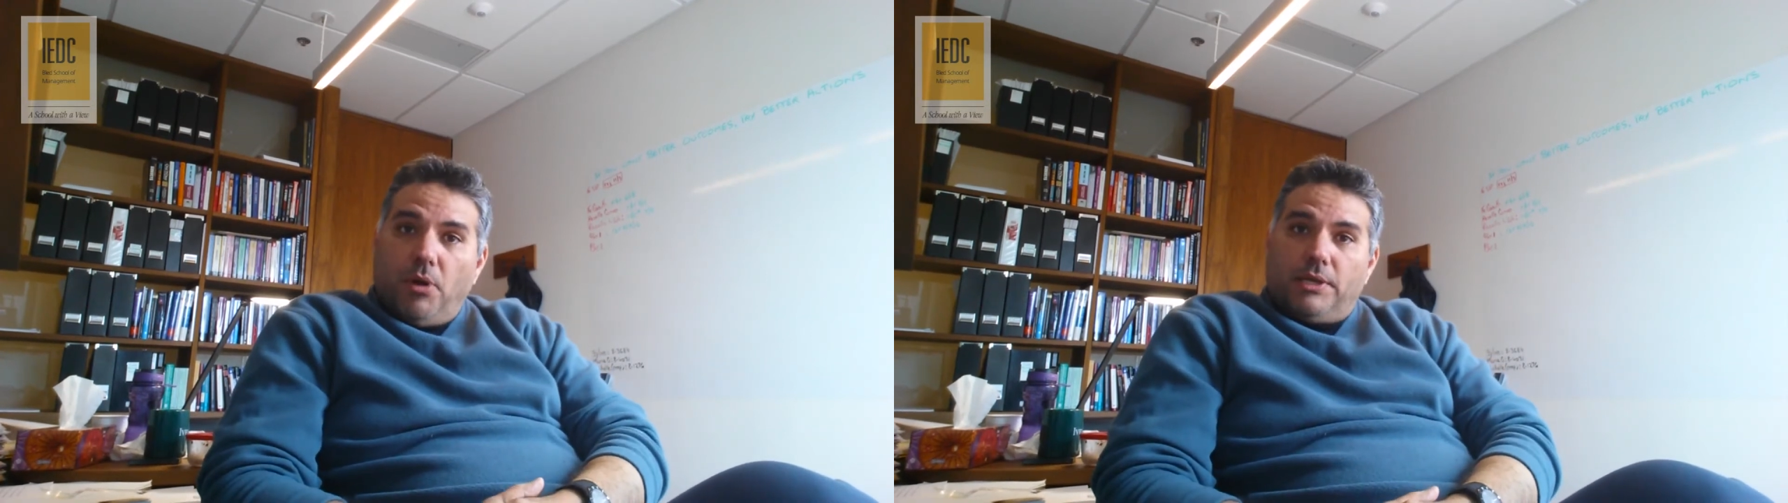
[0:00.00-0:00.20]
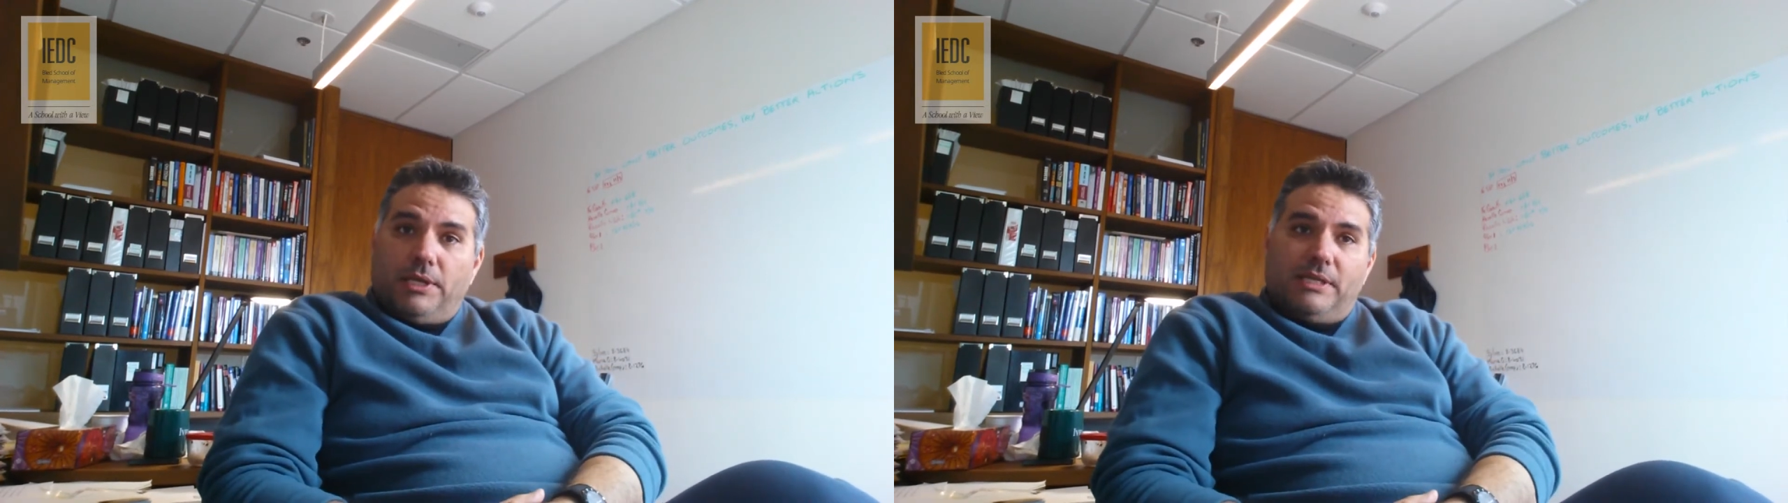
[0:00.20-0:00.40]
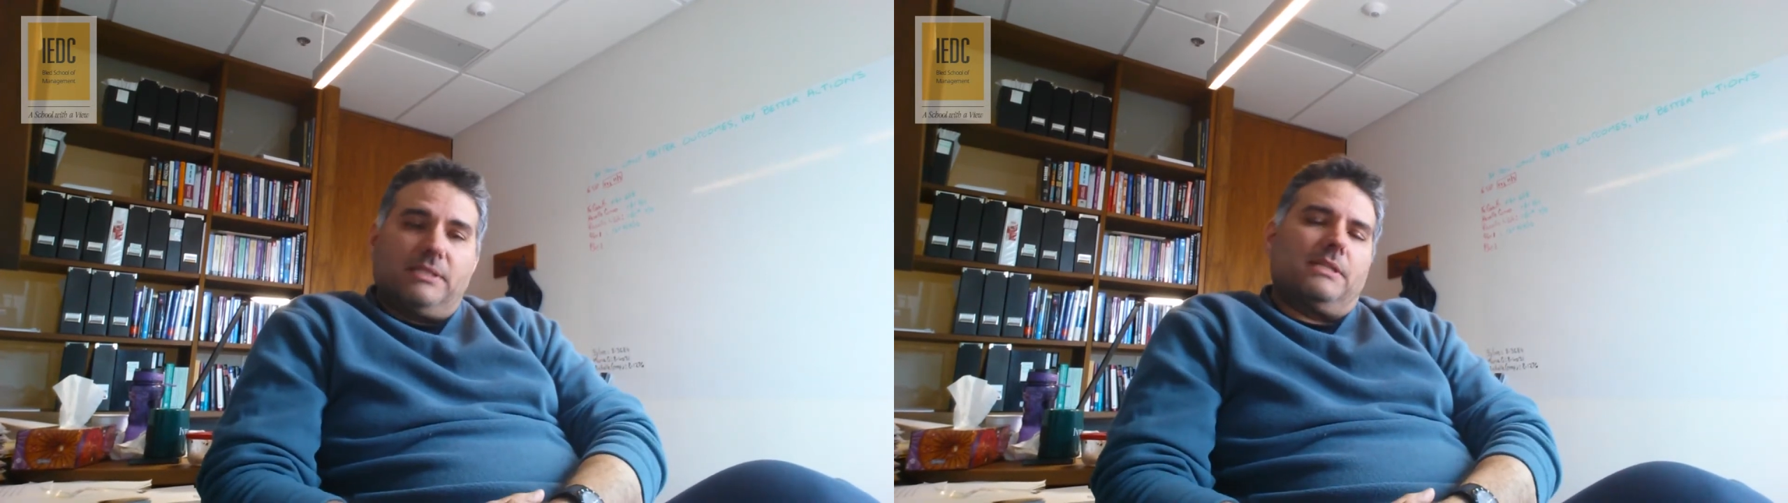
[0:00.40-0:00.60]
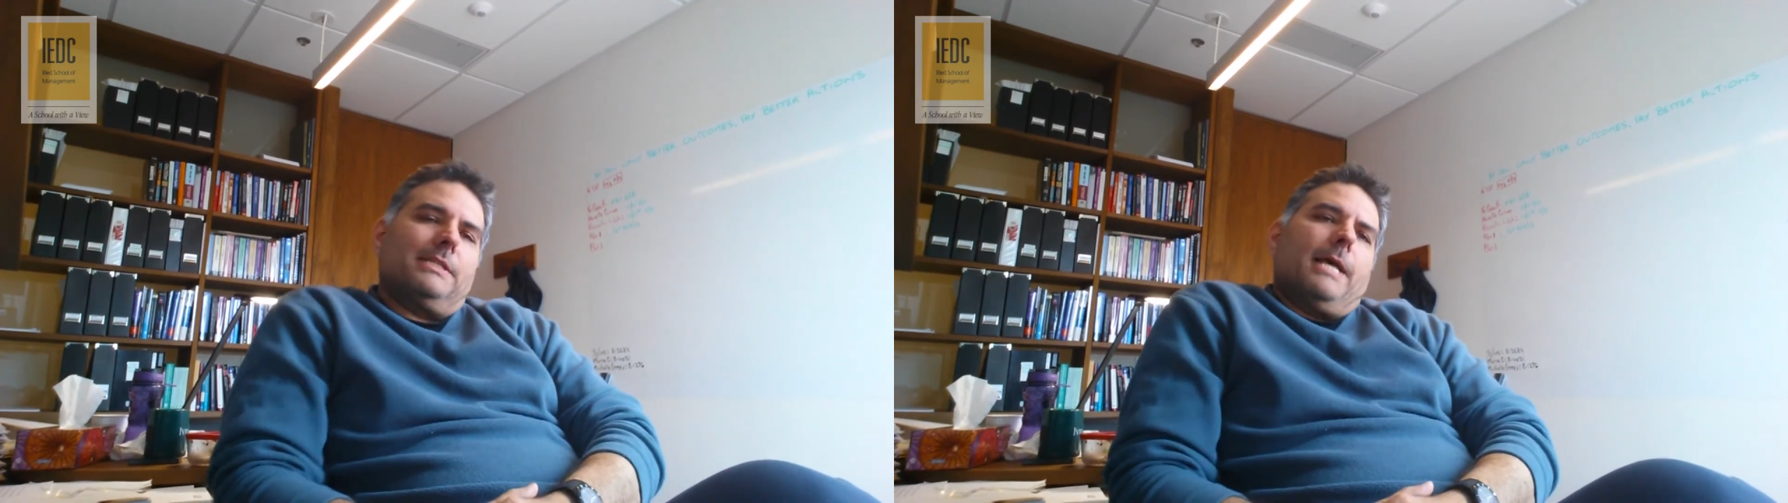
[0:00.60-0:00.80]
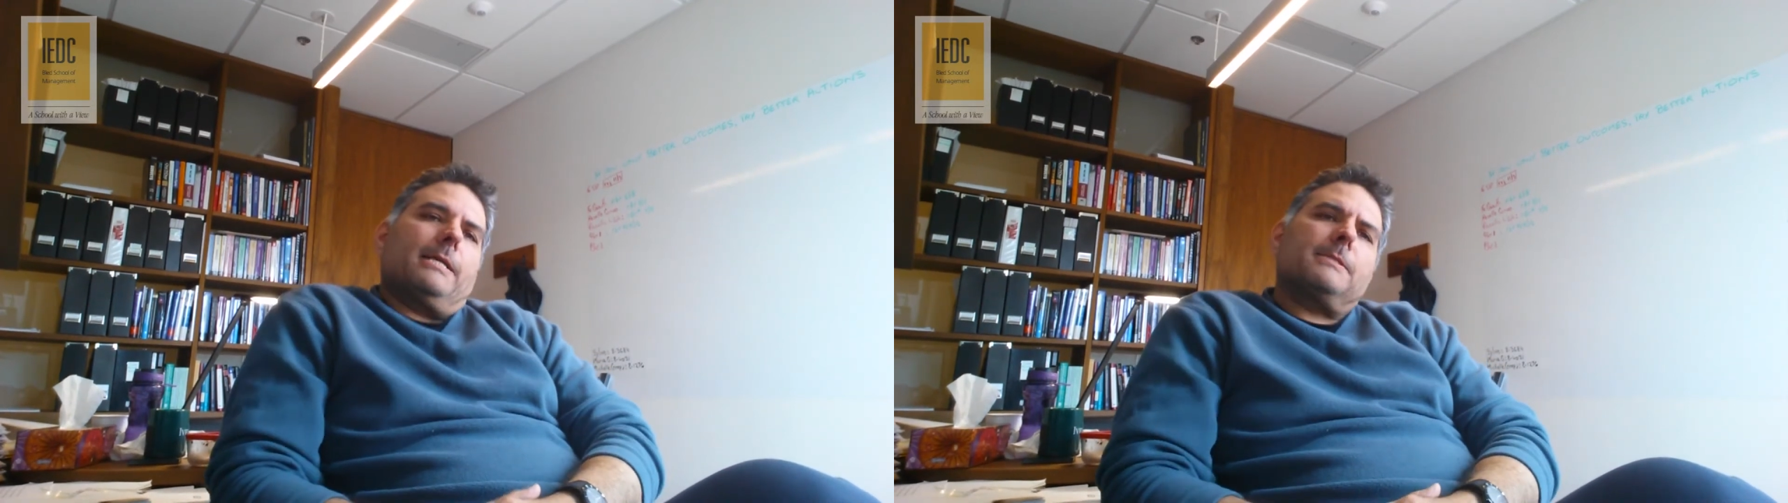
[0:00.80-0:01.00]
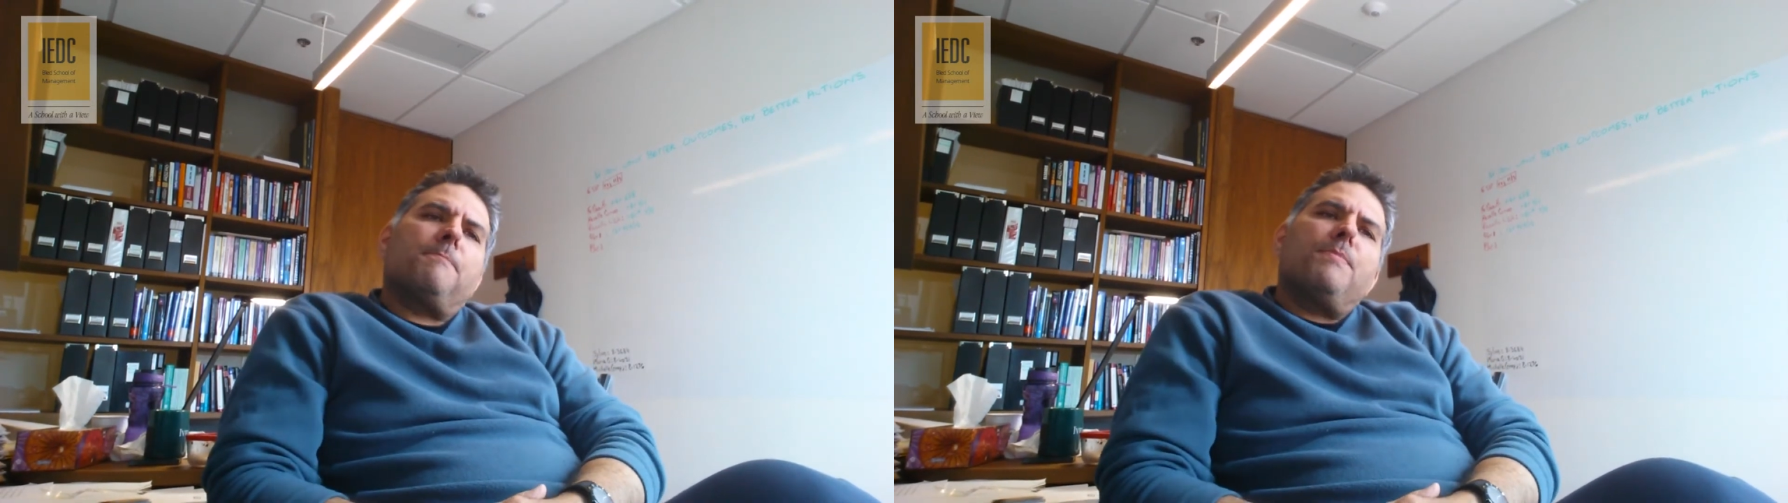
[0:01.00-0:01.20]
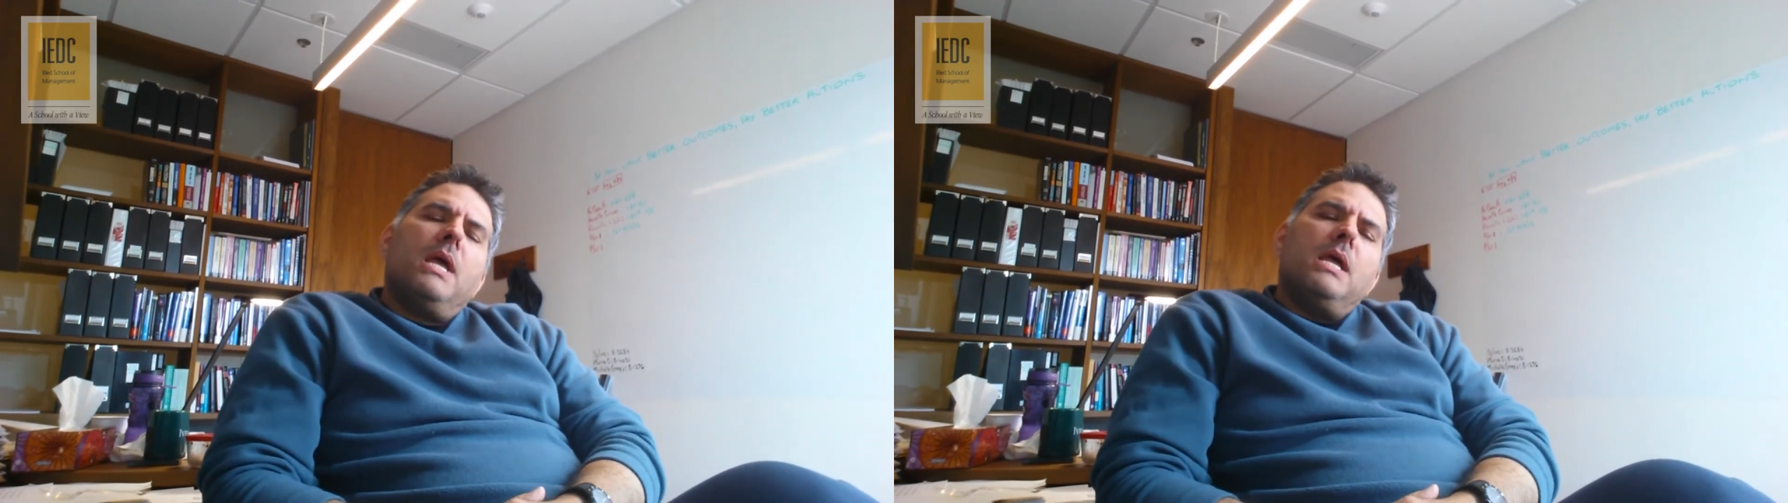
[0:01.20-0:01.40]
marketing success.